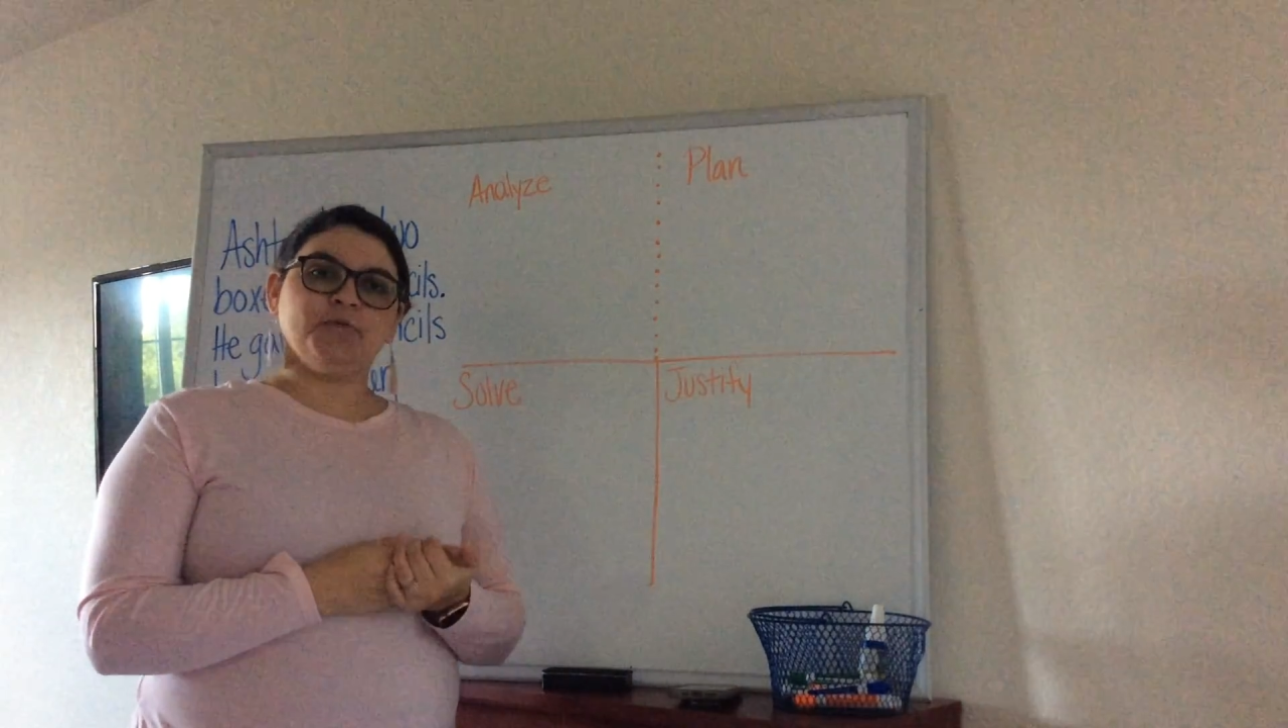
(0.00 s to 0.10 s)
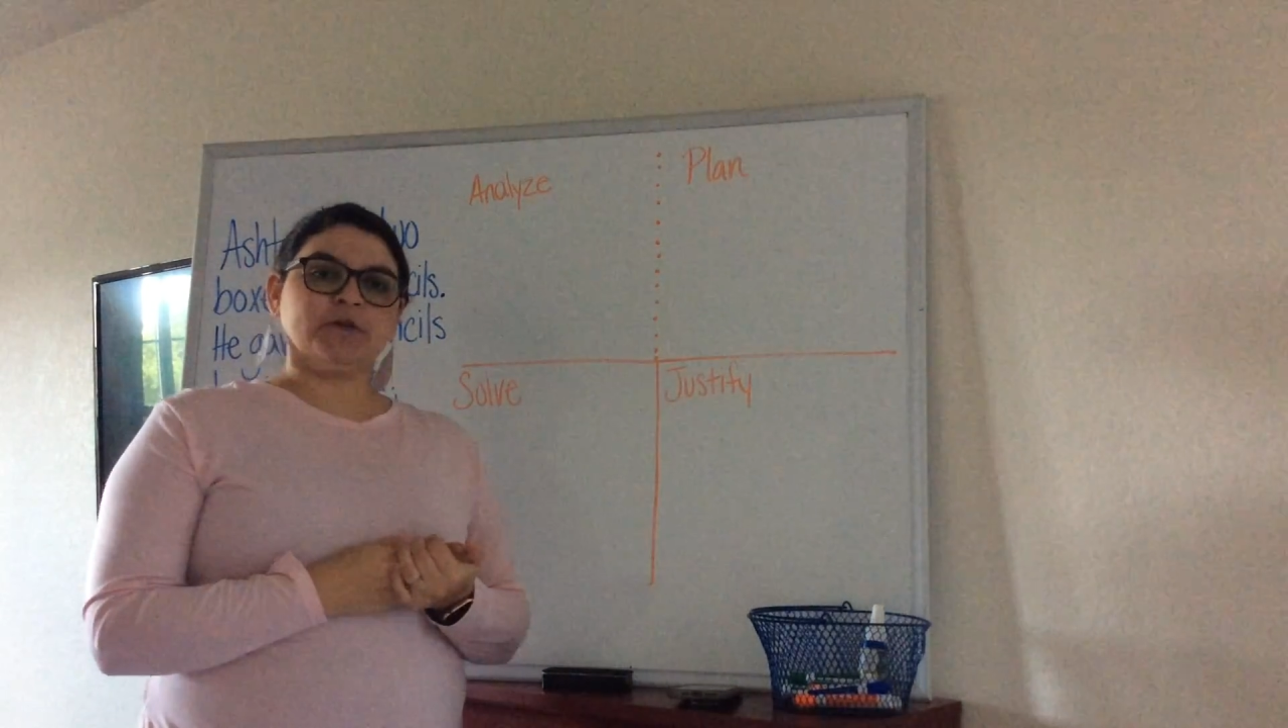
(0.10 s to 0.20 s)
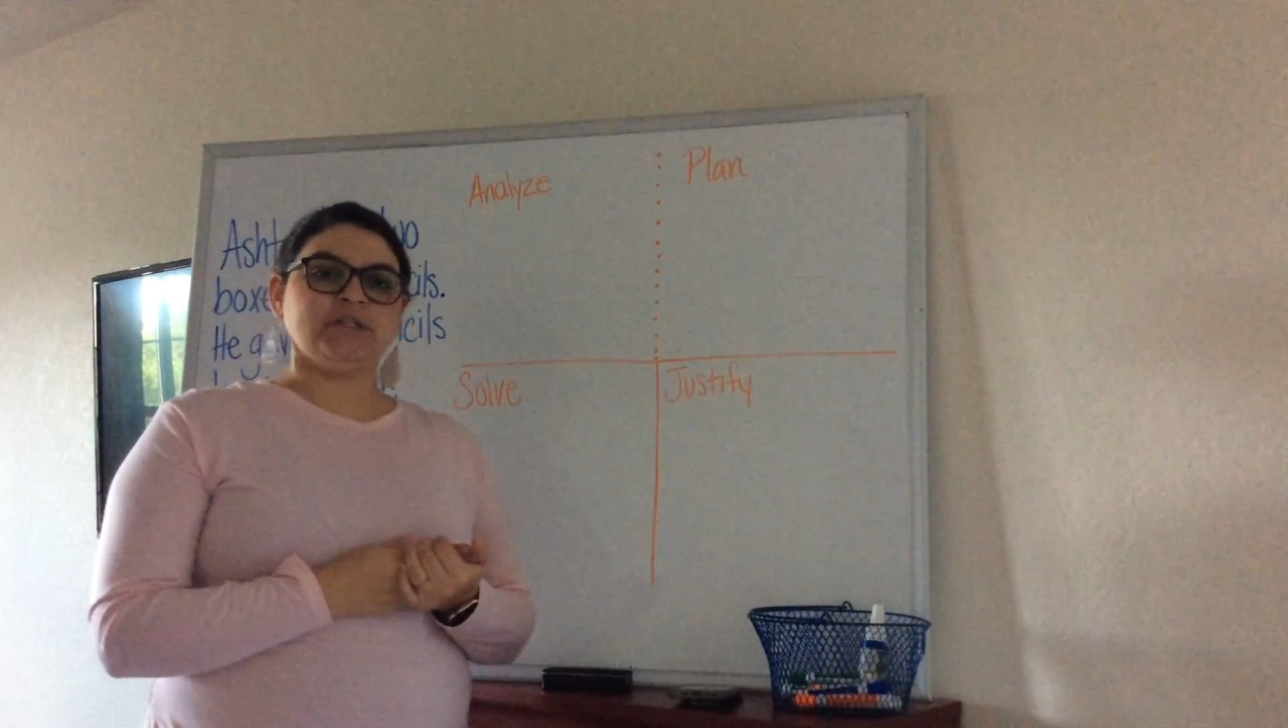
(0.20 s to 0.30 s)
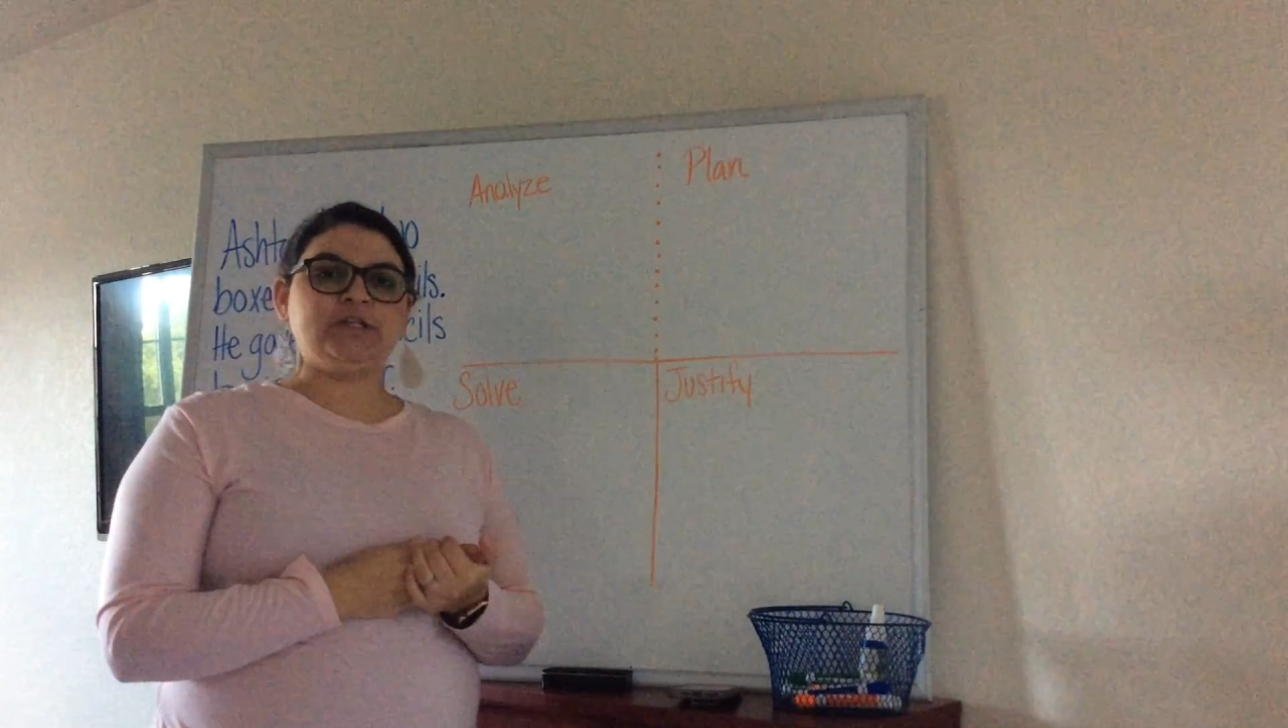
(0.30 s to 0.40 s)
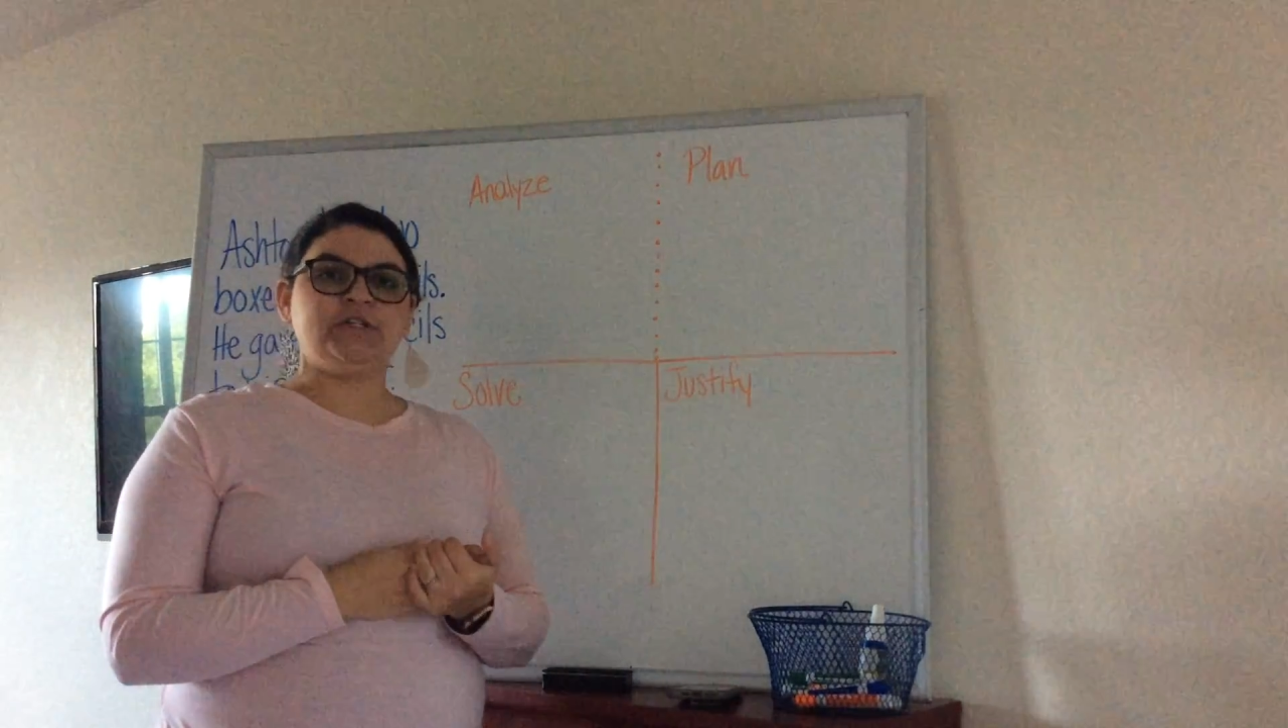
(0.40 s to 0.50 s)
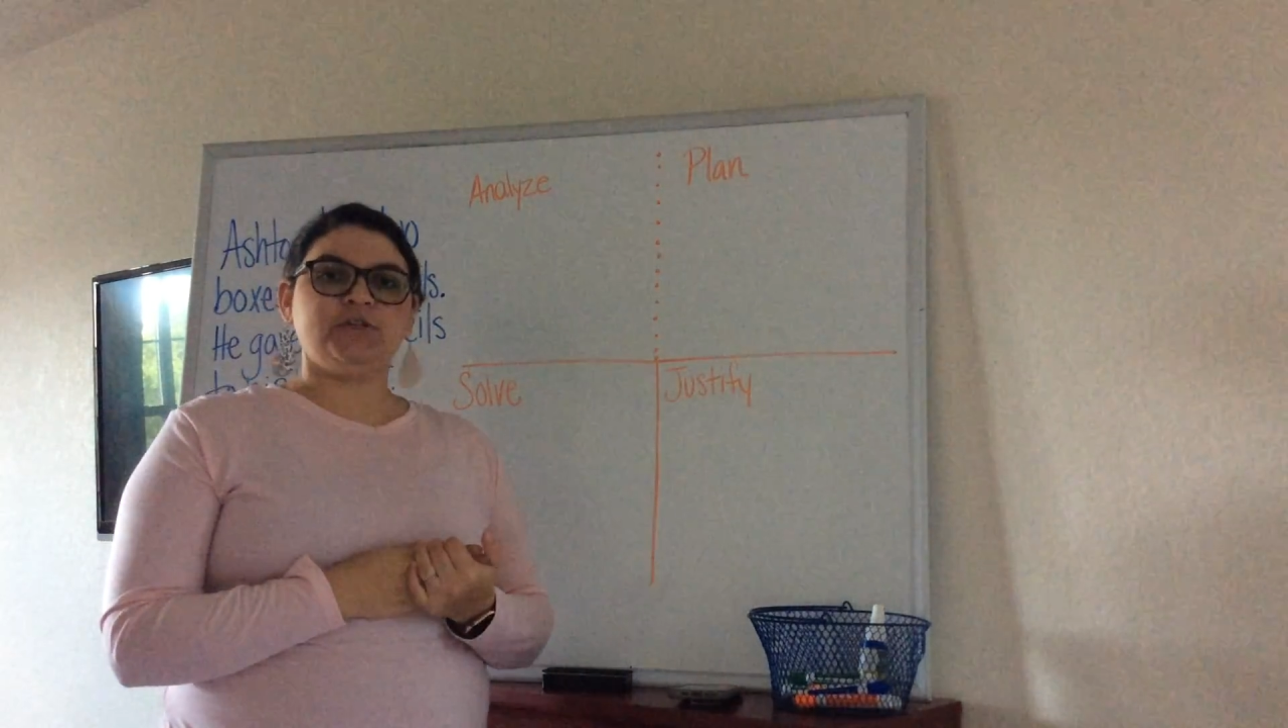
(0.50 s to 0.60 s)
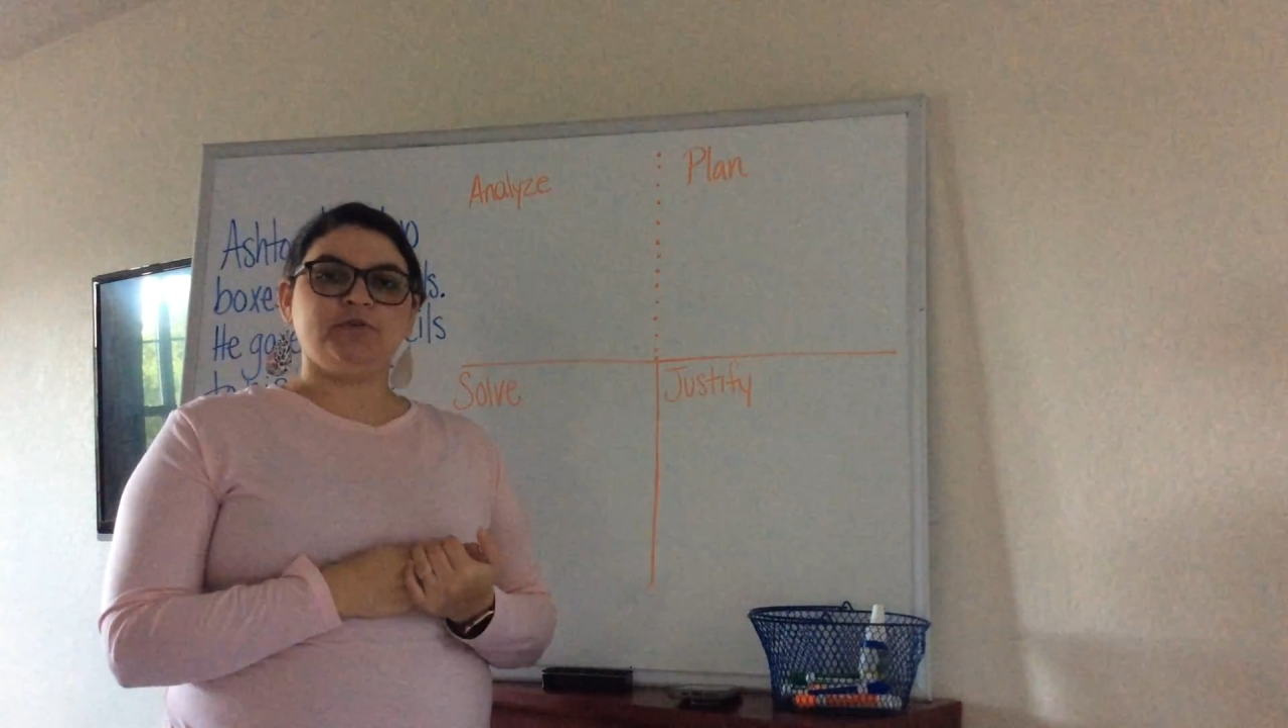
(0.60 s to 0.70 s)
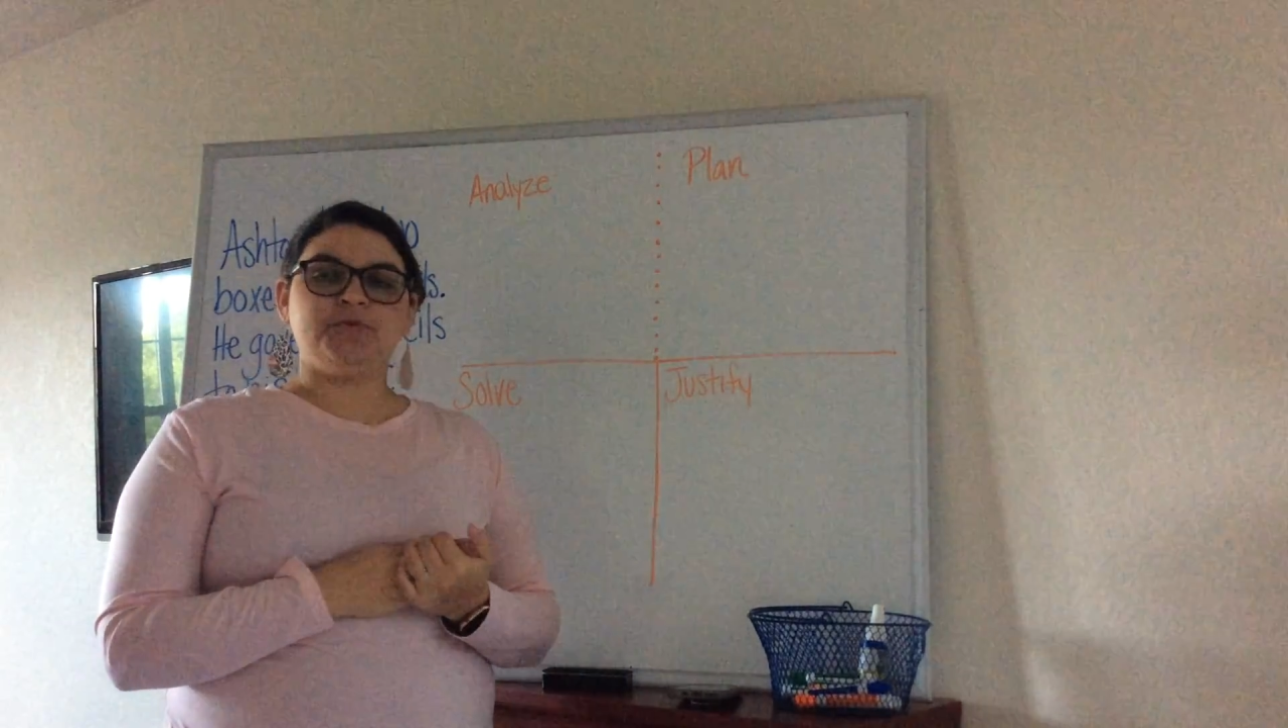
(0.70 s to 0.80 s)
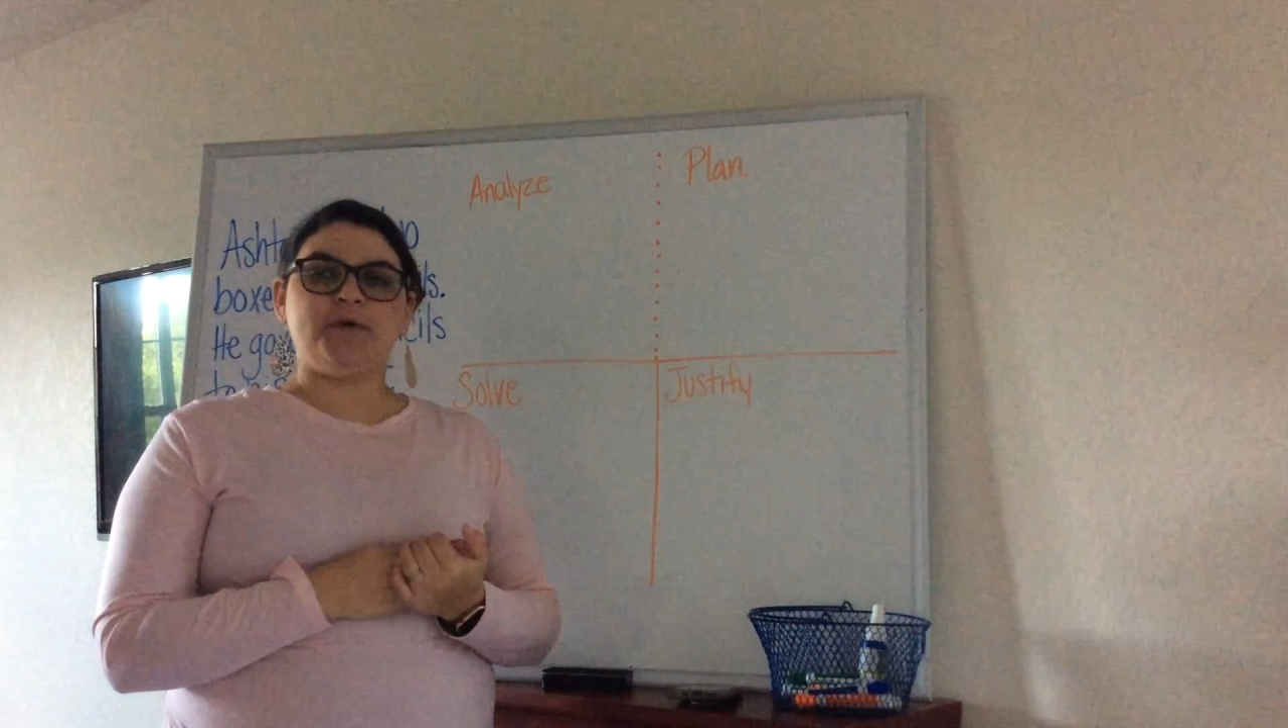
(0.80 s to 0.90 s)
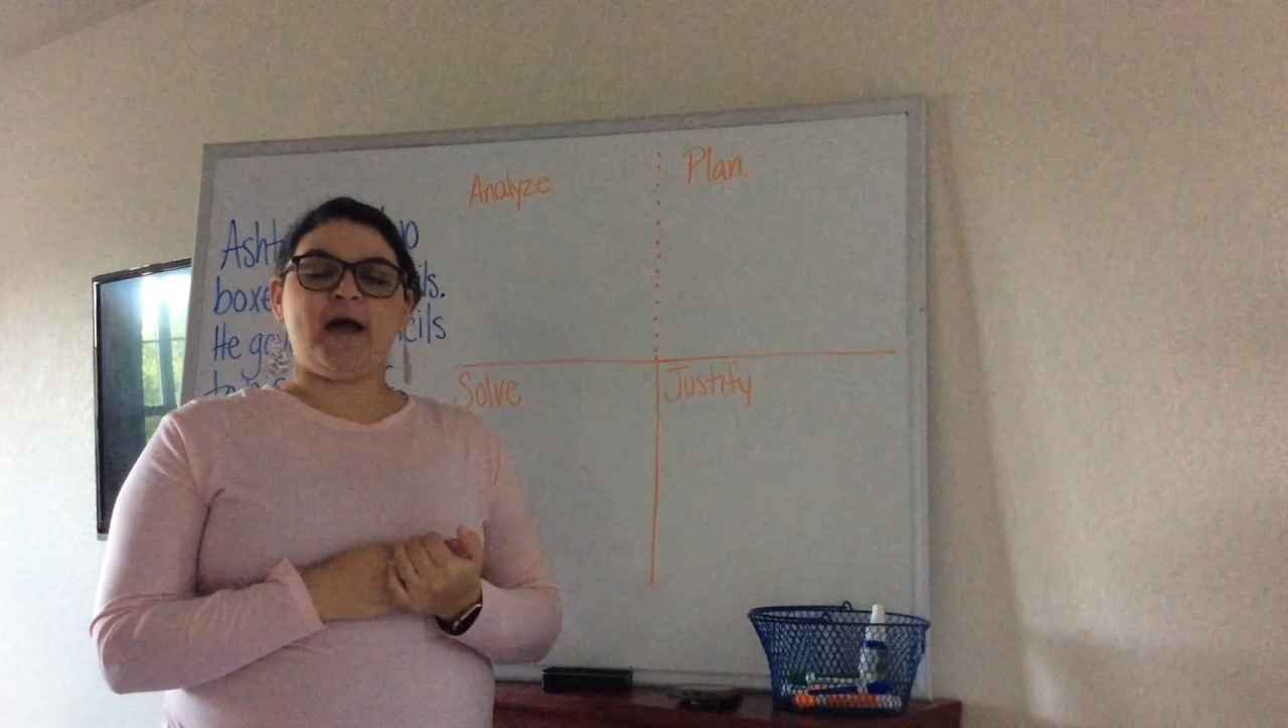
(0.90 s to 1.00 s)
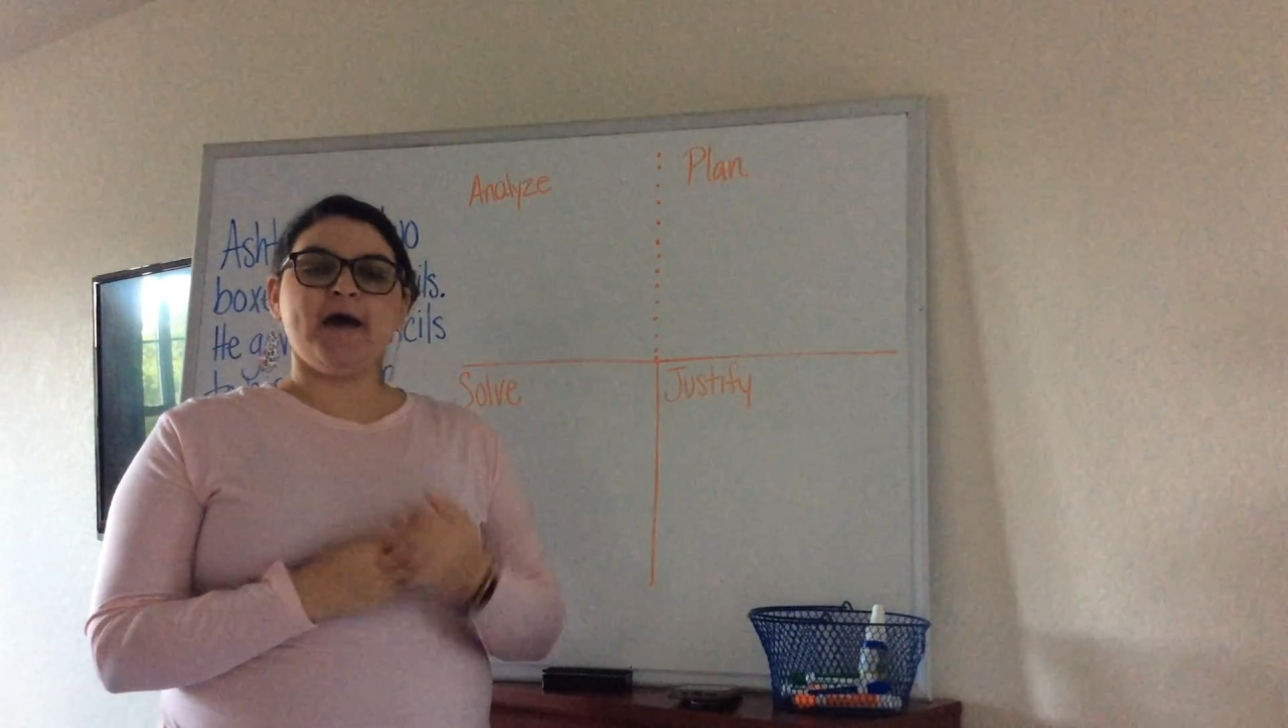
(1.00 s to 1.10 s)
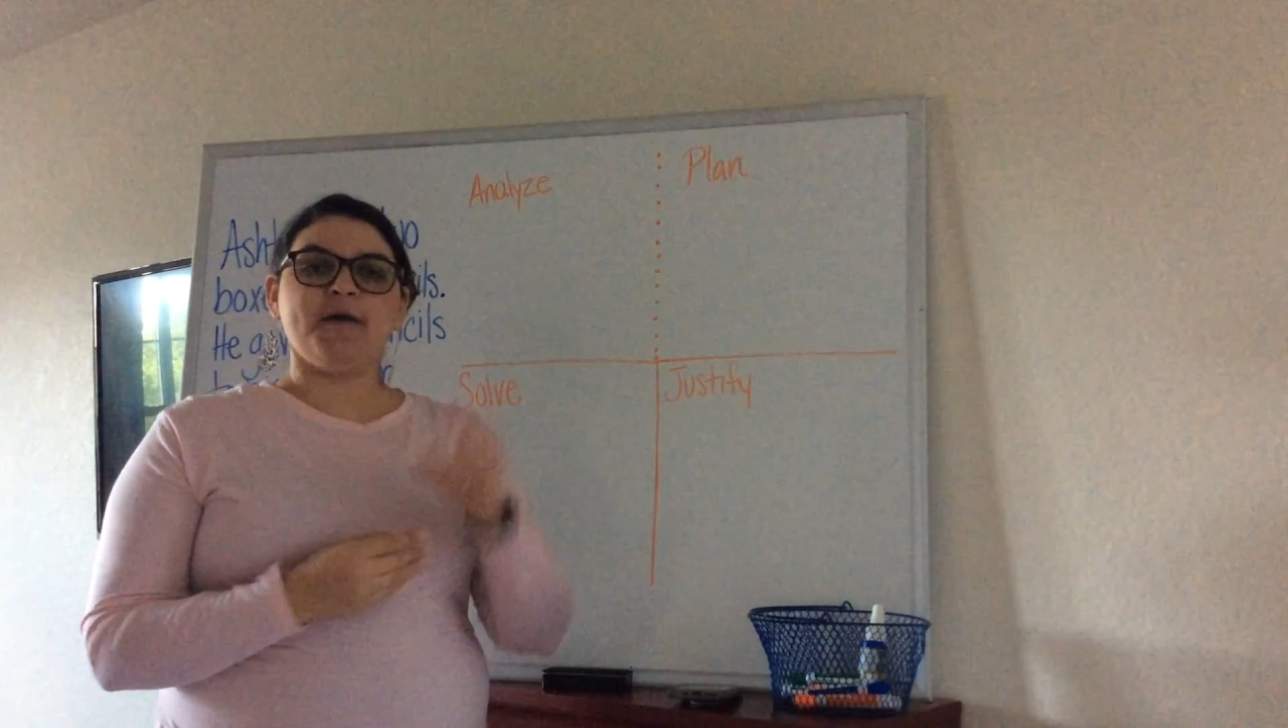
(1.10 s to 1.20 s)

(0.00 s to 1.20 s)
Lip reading: board to do